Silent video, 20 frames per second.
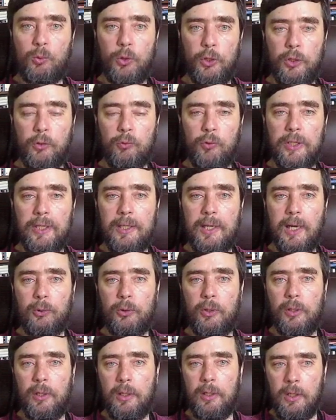We're going to read
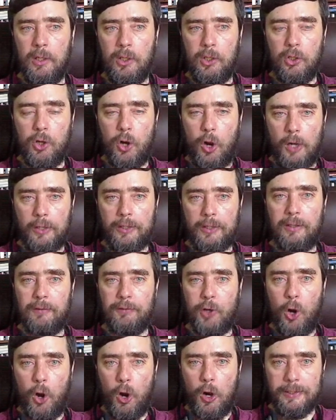out the
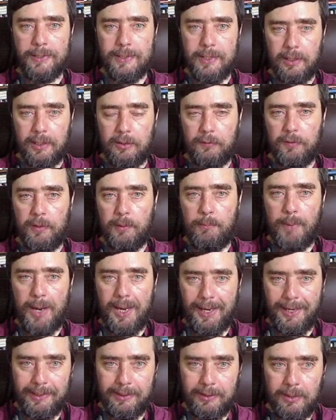cognitive content of the
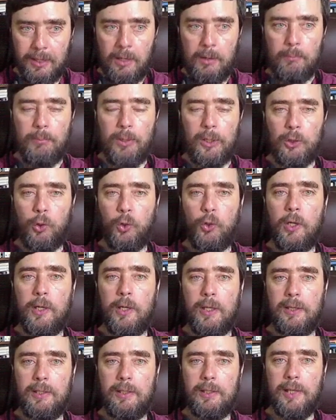mind by
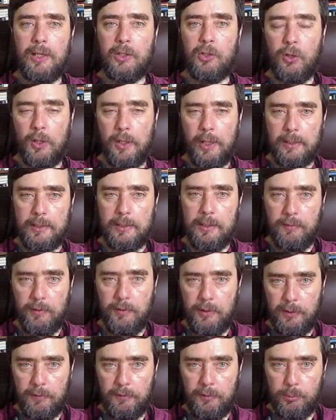looking at the electrical
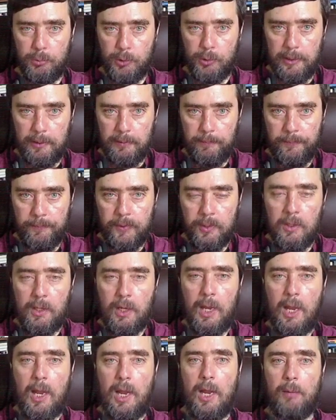activity of the brain.
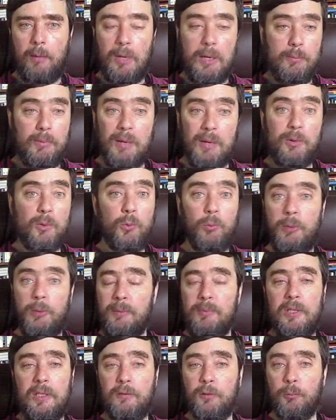And maybe
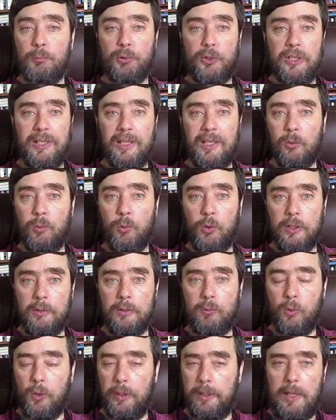maybe even predict what
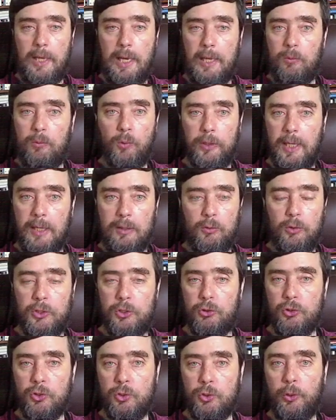it what that what that
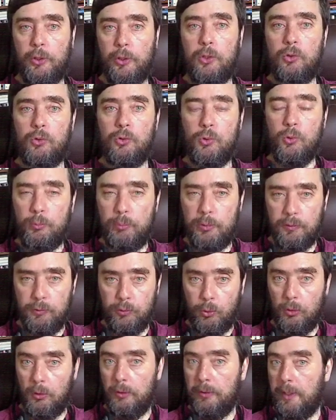creature is going to do
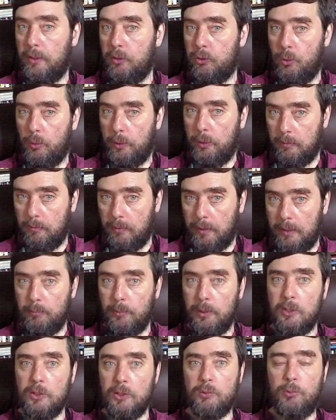before they do it, right?
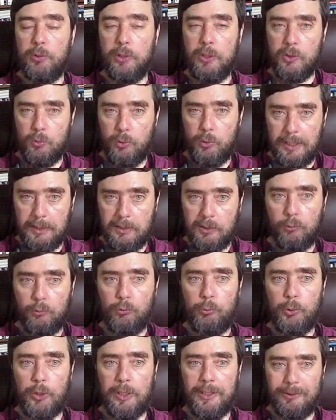Because mm-hmm. because we get to
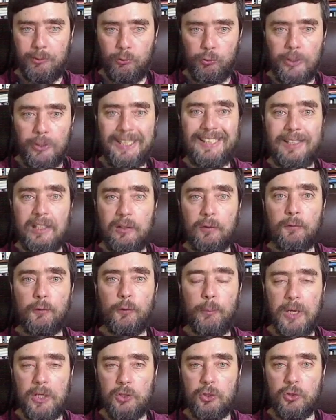we get to read the
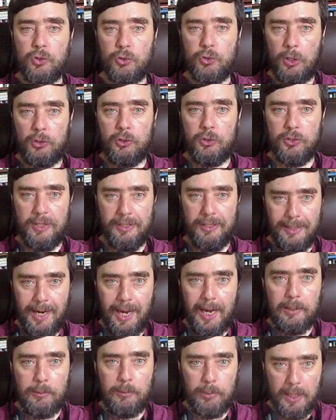information structures that
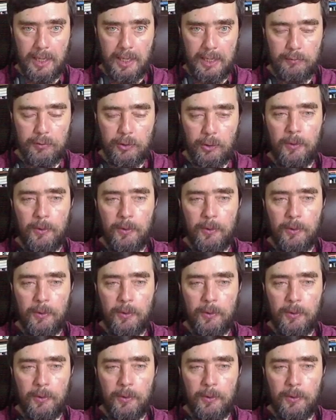guide behavior.